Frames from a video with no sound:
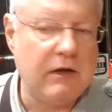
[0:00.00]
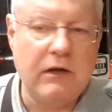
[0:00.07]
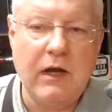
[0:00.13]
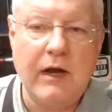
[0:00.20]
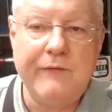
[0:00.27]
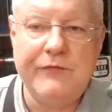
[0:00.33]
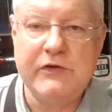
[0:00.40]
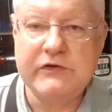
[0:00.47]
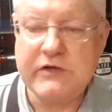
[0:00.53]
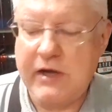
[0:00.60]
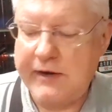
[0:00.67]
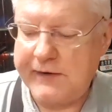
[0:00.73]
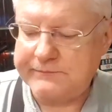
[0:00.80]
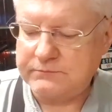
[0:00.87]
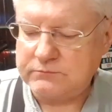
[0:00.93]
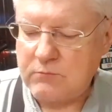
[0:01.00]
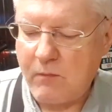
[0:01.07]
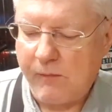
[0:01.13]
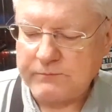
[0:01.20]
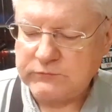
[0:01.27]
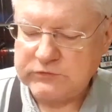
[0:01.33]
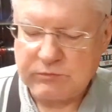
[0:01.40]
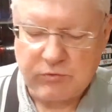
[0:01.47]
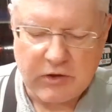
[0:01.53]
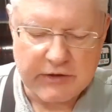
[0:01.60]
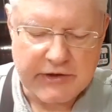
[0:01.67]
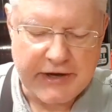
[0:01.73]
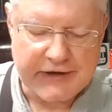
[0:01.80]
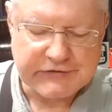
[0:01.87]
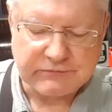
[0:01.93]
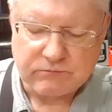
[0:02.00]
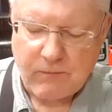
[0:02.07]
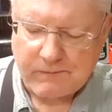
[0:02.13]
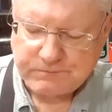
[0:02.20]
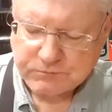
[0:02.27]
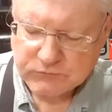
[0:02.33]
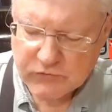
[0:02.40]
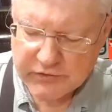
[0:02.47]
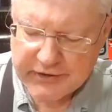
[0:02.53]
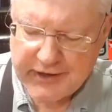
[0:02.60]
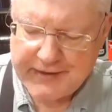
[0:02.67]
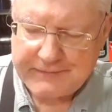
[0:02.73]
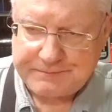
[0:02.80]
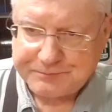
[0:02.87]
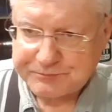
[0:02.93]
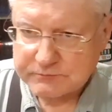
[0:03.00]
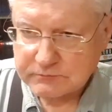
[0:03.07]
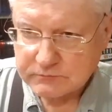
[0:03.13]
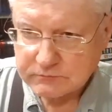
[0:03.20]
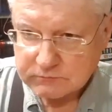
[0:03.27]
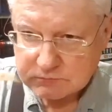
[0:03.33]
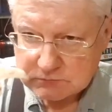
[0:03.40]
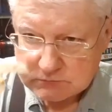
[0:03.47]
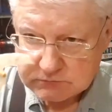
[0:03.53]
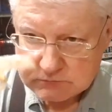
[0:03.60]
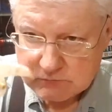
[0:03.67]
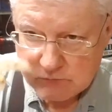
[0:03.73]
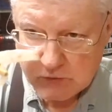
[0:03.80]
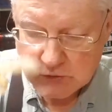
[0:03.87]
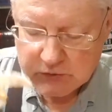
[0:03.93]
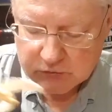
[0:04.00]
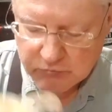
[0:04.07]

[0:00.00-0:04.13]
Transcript: love this kind of broadcast. Again, the